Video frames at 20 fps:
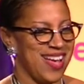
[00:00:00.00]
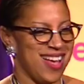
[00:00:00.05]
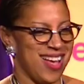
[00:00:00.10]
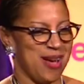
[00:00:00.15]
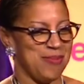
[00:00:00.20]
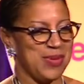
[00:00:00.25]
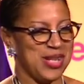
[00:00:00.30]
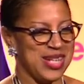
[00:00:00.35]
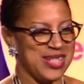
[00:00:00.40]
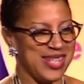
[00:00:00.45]

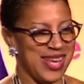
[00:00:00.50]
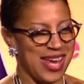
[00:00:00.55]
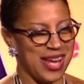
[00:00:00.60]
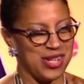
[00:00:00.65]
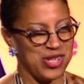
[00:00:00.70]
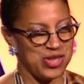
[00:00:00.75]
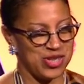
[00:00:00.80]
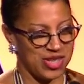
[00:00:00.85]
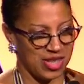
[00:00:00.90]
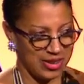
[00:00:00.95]
I'm going to take
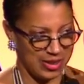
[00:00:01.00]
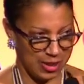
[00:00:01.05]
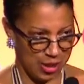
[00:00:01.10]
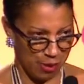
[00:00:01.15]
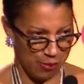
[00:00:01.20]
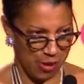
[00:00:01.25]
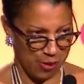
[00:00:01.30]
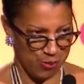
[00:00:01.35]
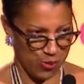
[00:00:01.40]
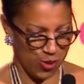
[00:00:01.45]
just a
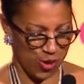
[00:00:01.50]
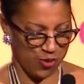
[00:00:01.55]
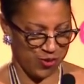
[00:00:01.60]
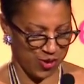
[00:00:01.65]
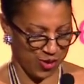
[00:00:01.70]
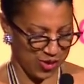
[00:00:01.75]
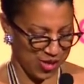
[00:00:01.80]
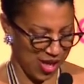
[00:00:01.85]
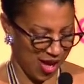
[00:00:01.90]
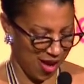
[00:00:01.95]
little bit more of
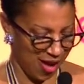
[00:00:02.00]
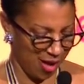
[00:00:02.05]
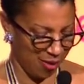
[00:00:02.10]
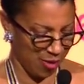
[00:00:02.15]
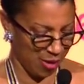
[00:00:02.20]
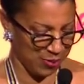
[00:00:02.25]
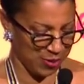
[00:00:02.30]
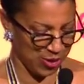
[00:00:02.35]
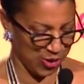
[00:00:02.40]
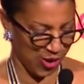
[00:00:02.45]
your time.
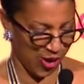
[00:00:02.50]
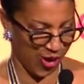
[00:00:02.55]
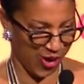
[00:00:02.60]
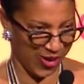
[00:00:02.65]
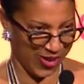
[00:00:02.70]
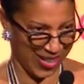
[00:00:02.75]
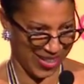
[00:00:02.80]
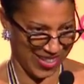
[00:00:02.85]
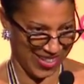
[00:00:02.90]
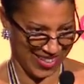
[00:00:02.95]
I'm
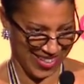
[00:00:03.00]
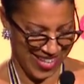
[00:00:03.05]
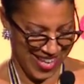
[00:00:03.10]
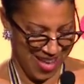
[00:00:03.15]
sorry.